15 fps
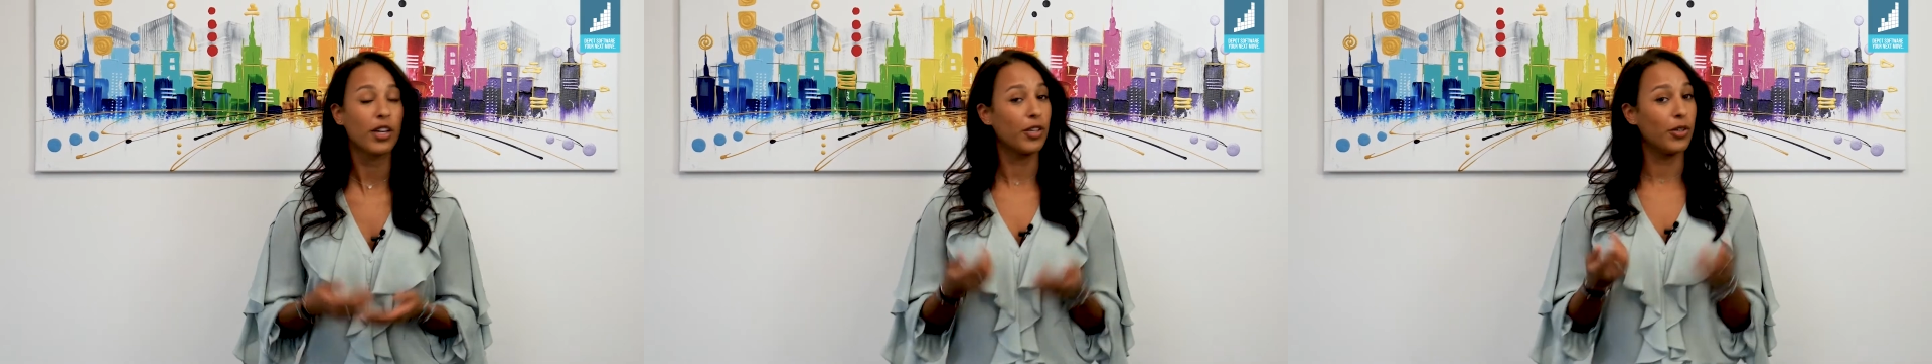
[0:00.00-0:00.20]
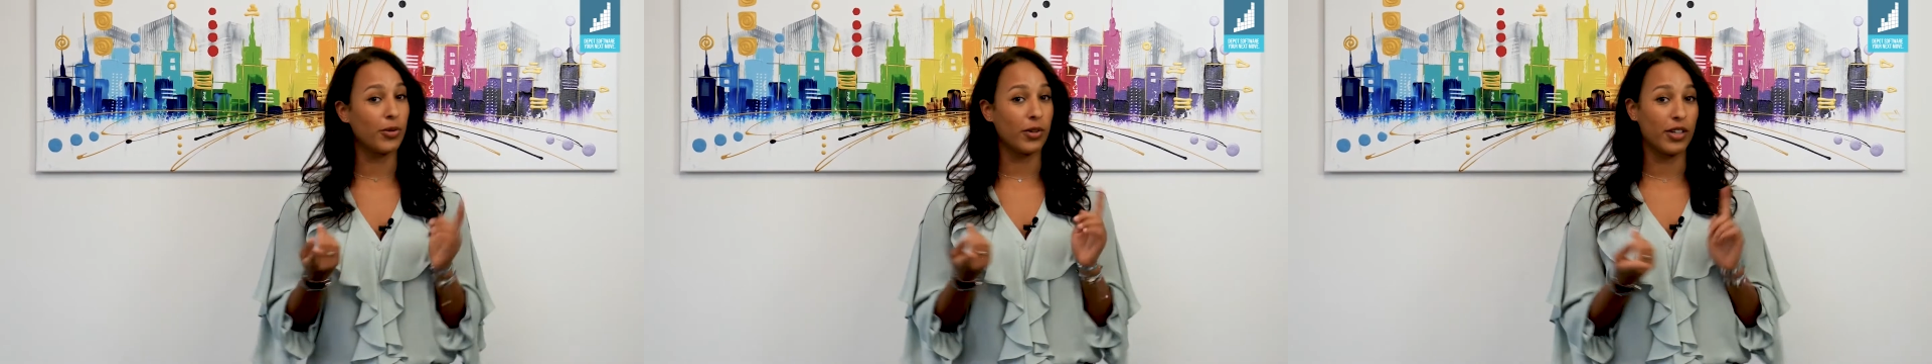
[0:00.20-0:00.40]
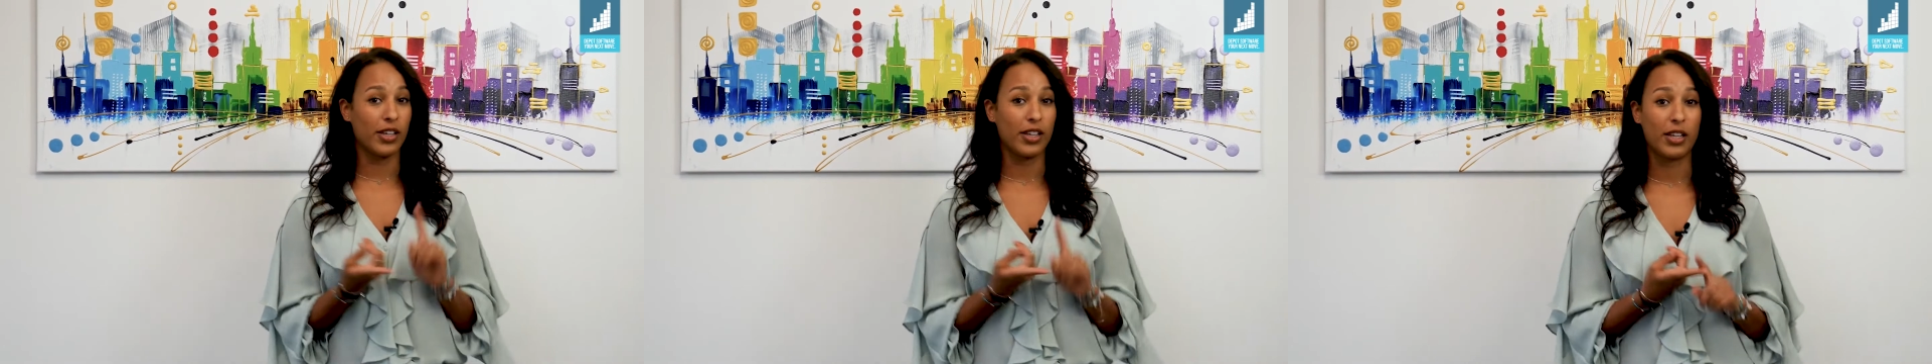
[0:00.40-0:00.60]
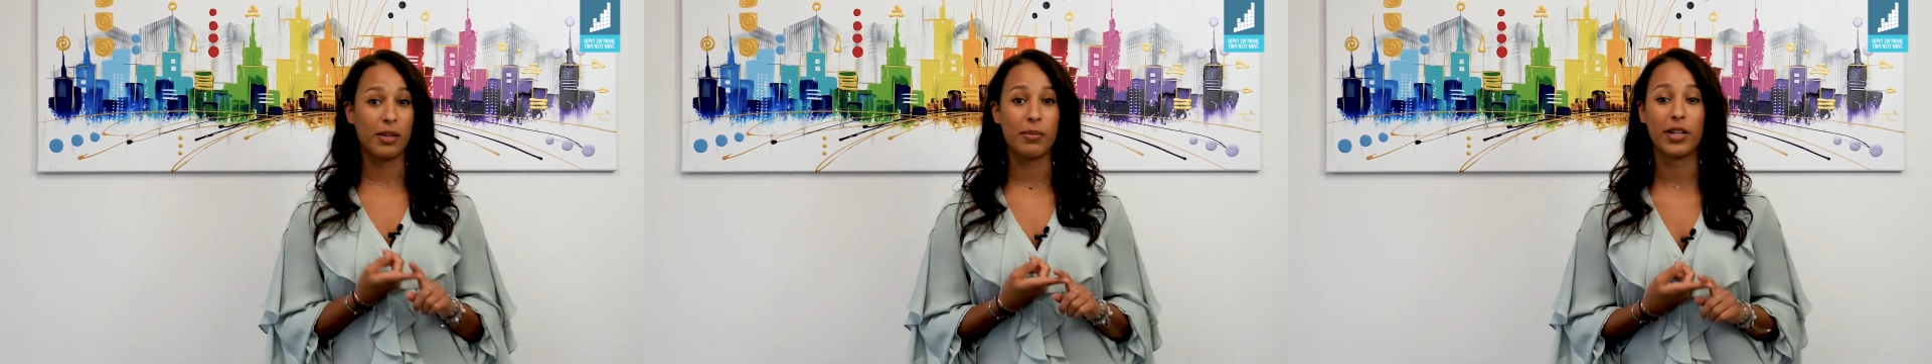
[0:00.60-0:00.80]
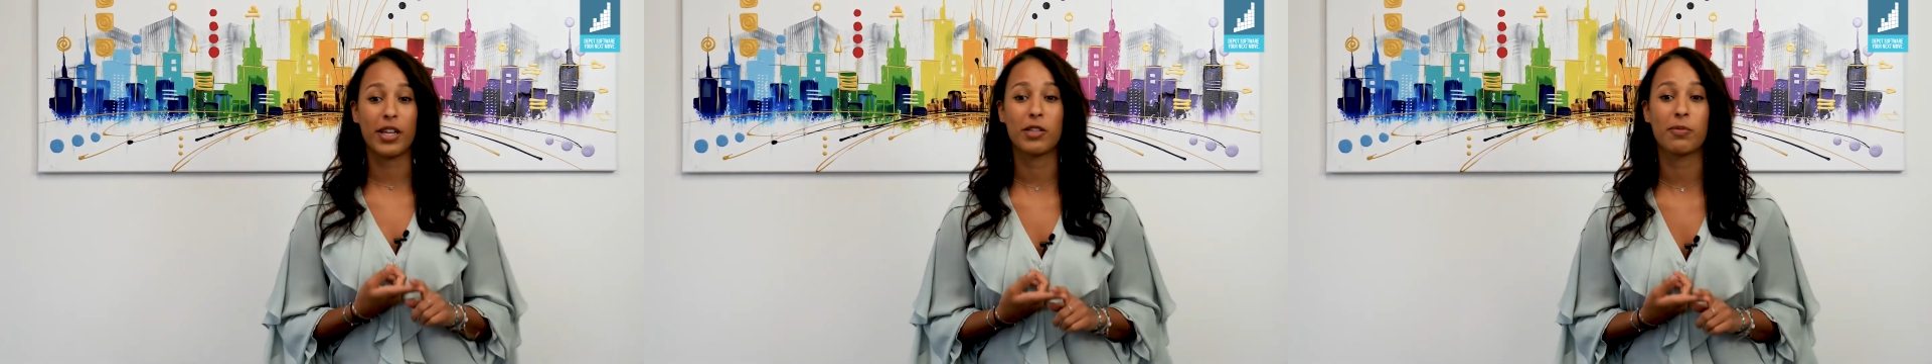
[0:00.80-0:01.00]
you can
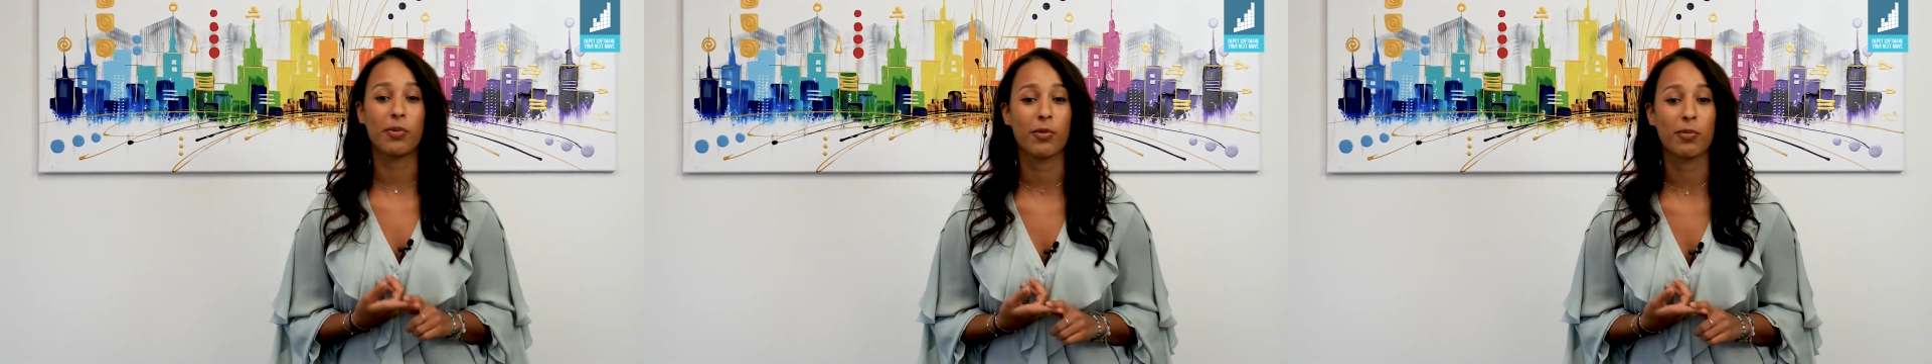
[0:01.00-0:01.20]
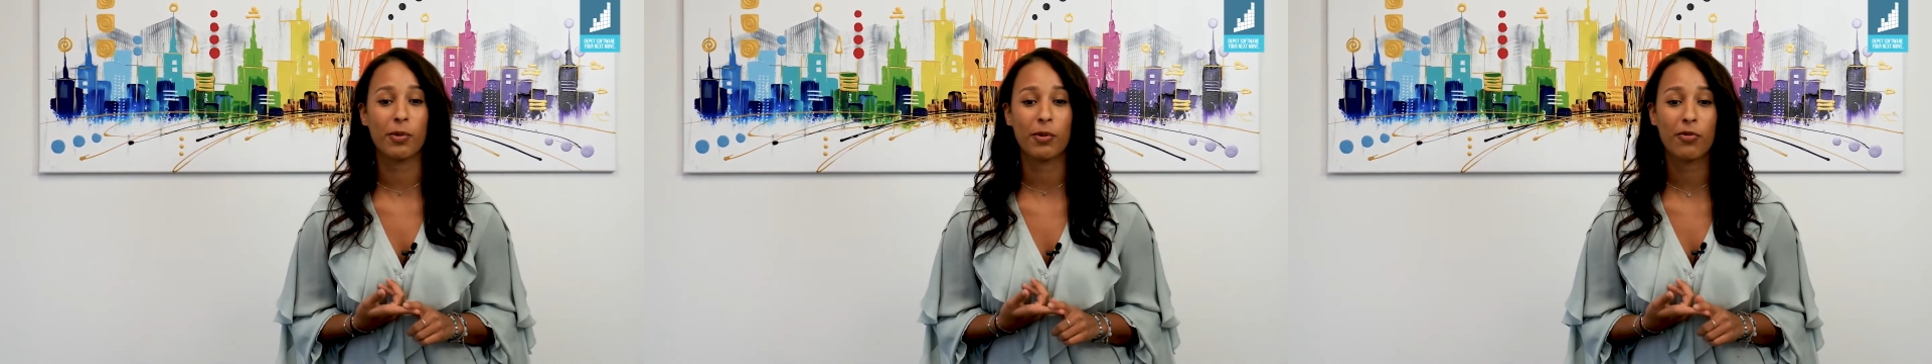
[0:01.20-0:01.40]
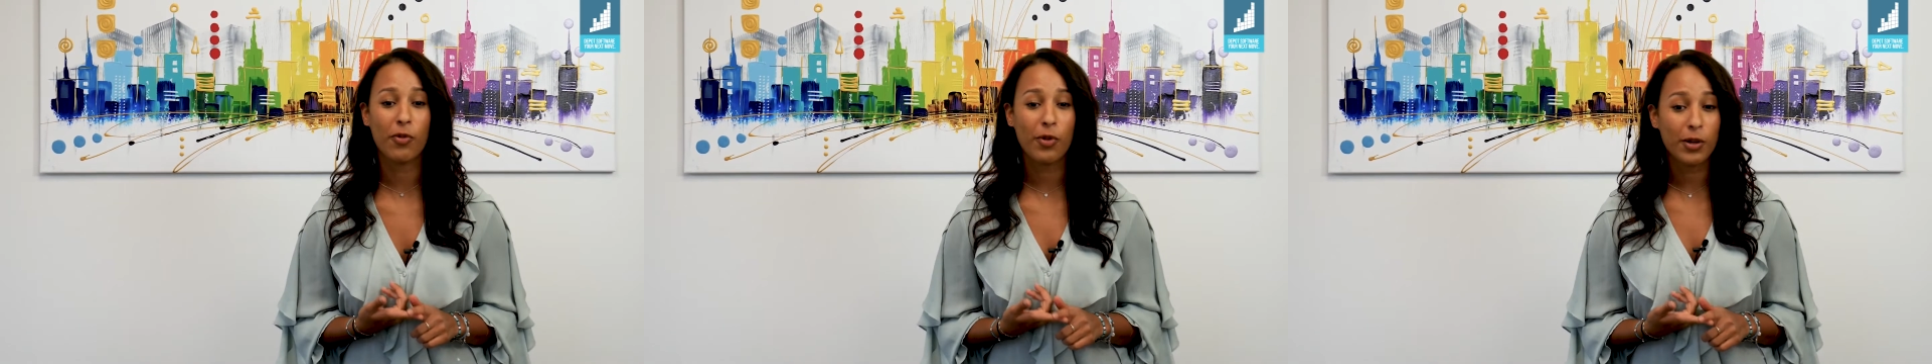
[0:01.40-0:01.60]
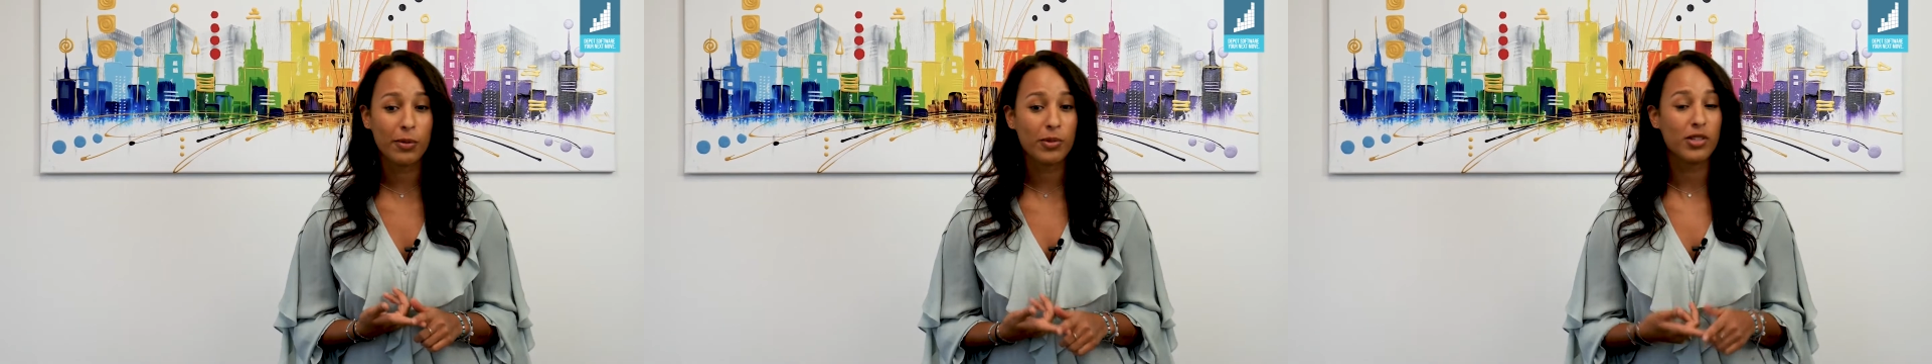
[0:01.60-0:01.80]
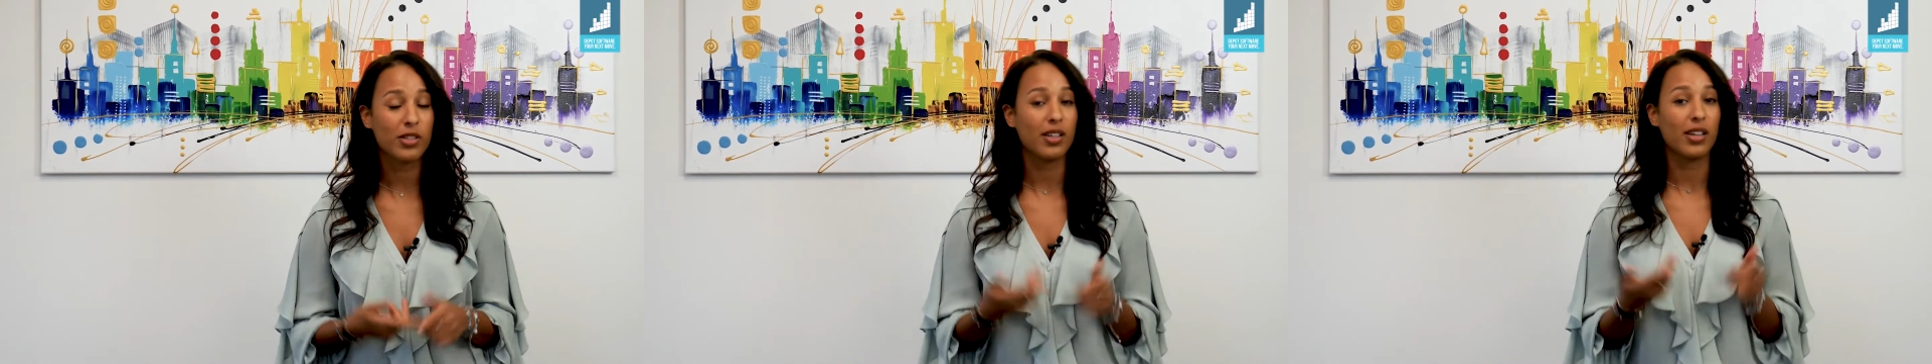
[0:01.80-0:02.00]
eliminate poor
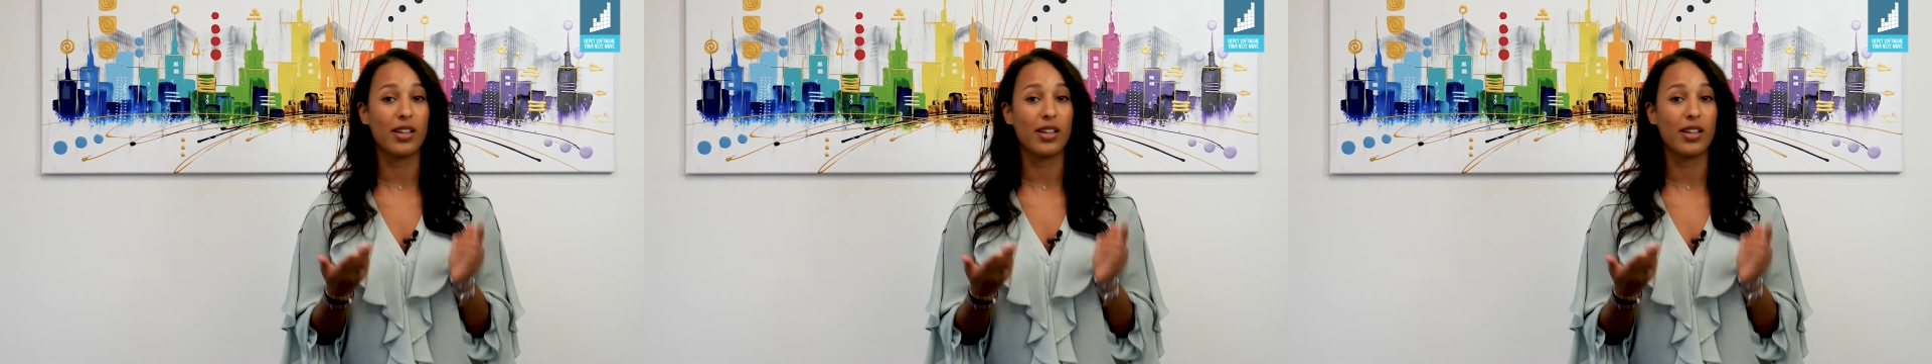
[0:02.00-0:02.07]
performance,